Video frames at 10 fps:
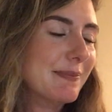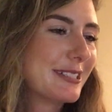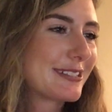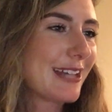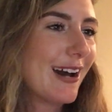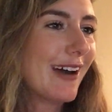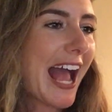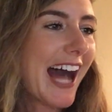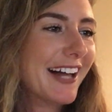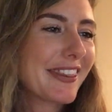so
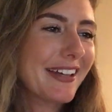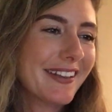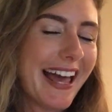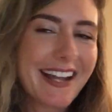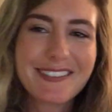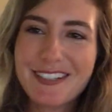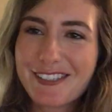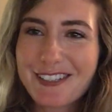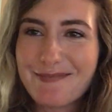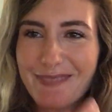how the
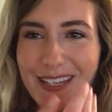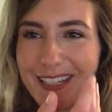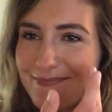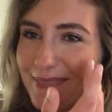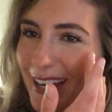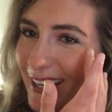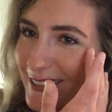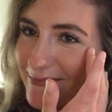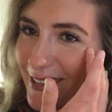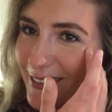language can be
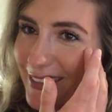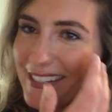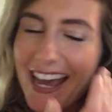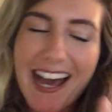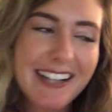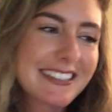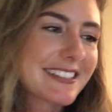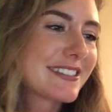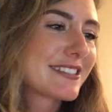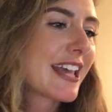compared in both
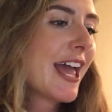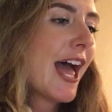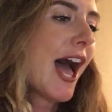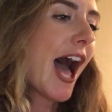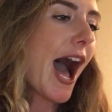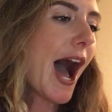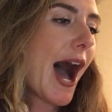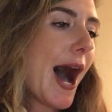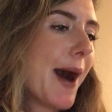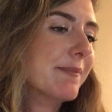texts.
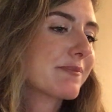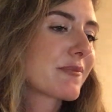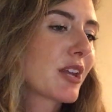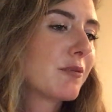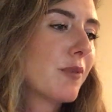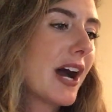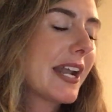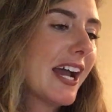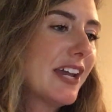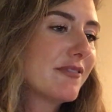What
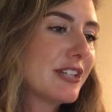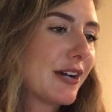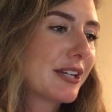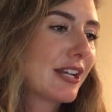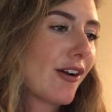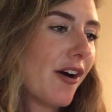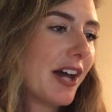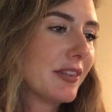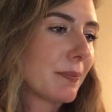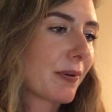I have noted
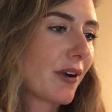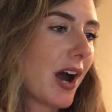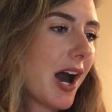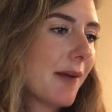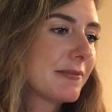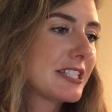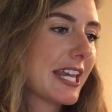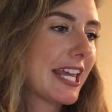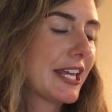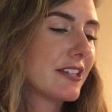on the prompt
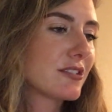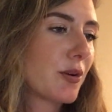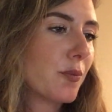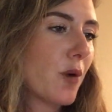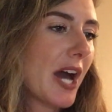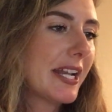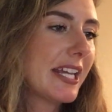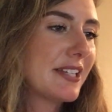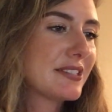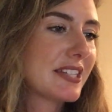is what
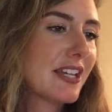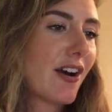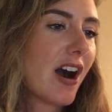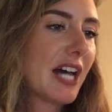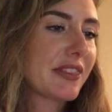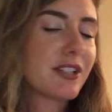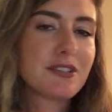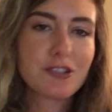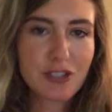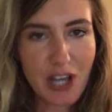is the
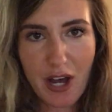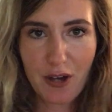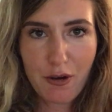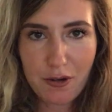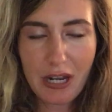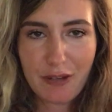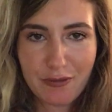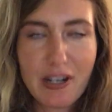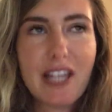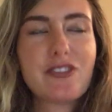author's tone,
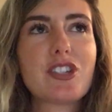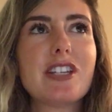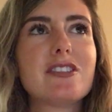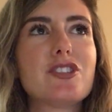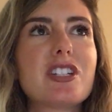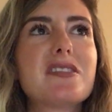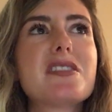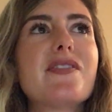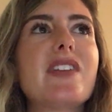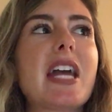which is
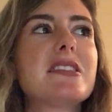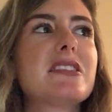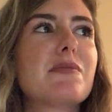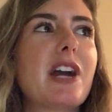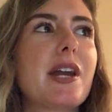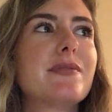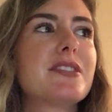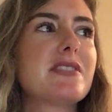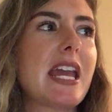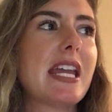just a fancy way of
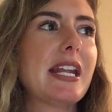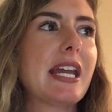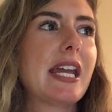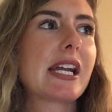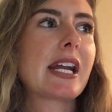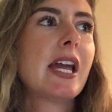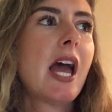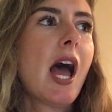stating